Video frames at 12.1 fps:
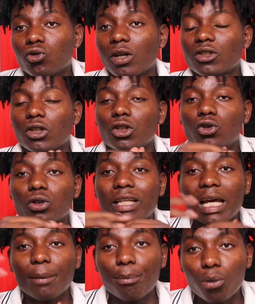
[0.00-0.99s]
to actually to
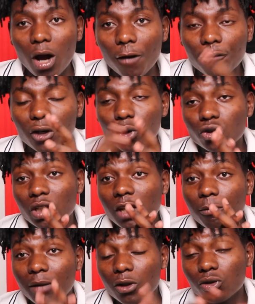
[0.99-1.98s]
gain profit and also
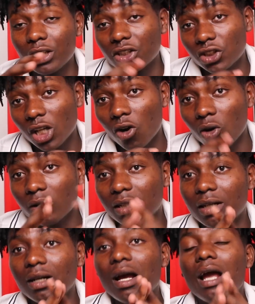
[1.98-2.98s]
give money to the
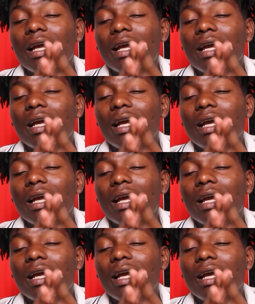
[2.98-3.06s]
shareholder.